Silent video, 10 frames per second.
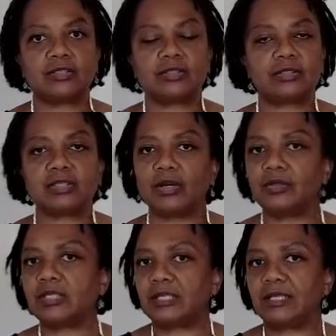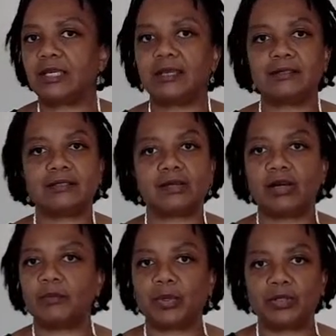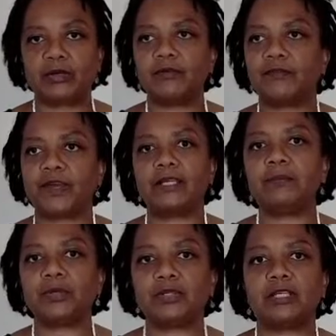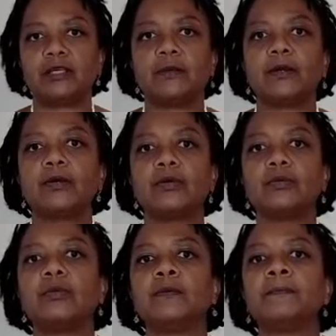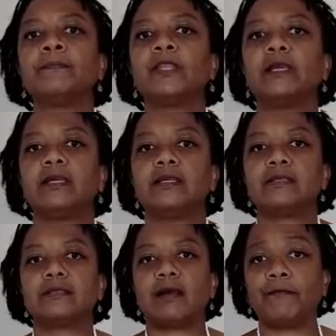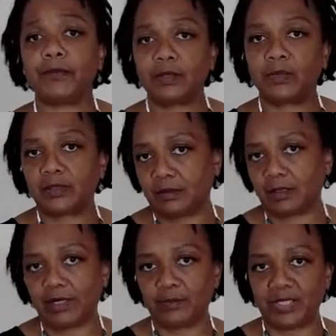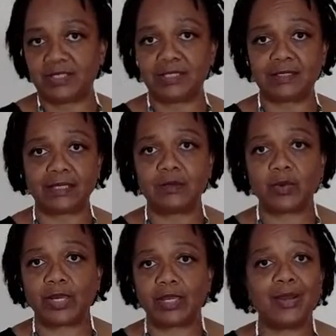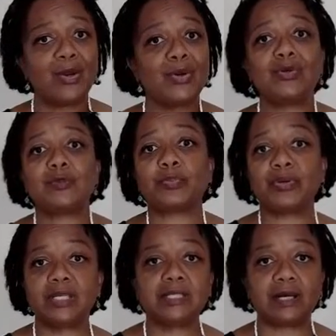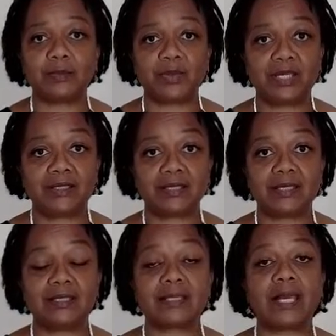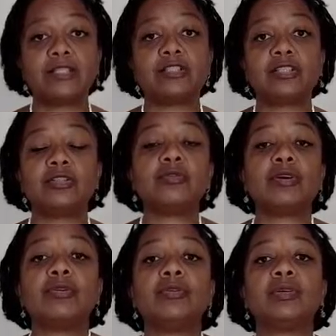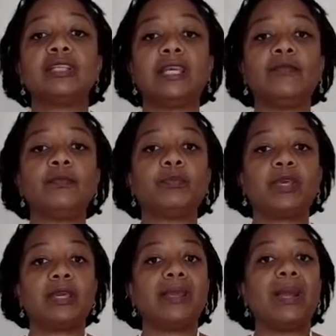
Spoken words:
totally diabolical for anybody who is suffering with diabetes anyway, who's pre-diabetes. And did you know you could even be